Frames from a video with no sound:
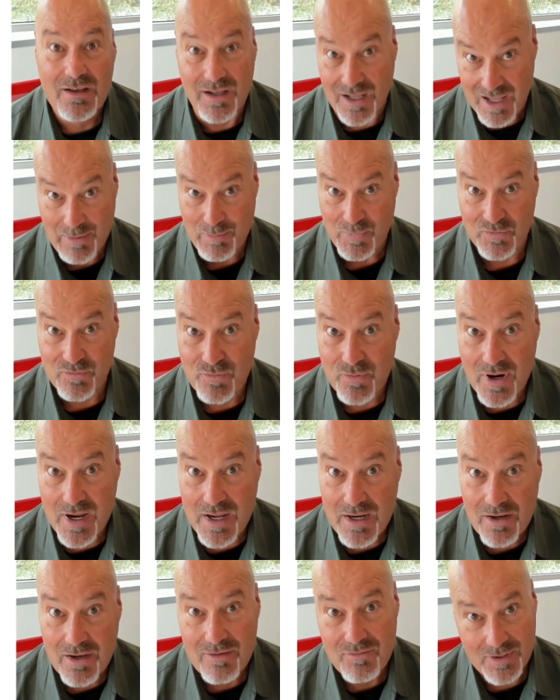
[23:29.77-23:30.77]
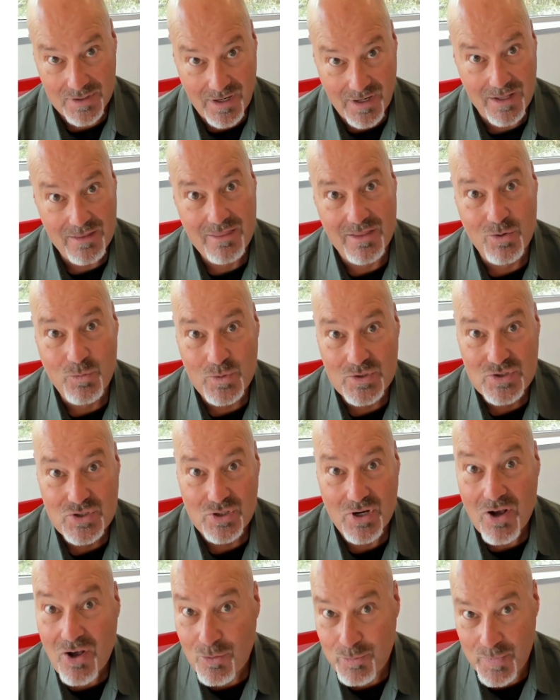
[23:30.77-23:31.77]
I'm afraid of, and I think we
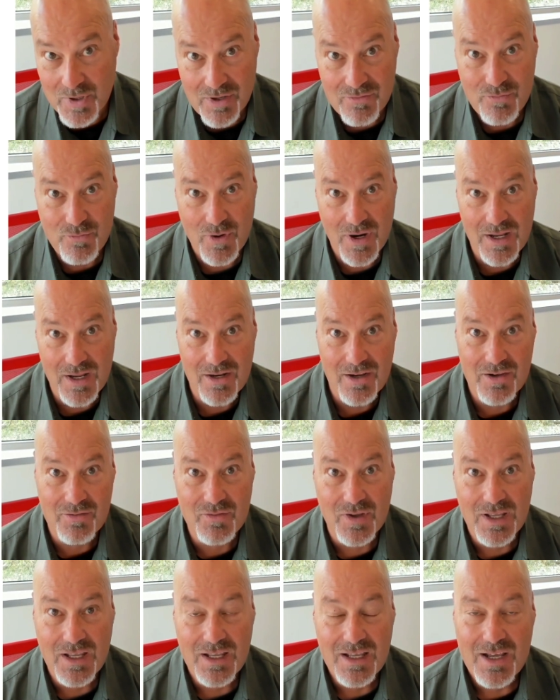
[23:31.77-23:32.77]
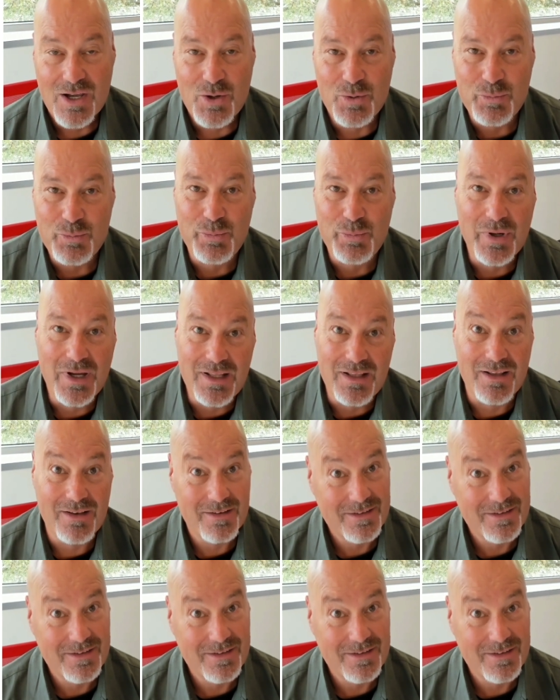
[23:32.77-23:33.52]
should all be afraid of. But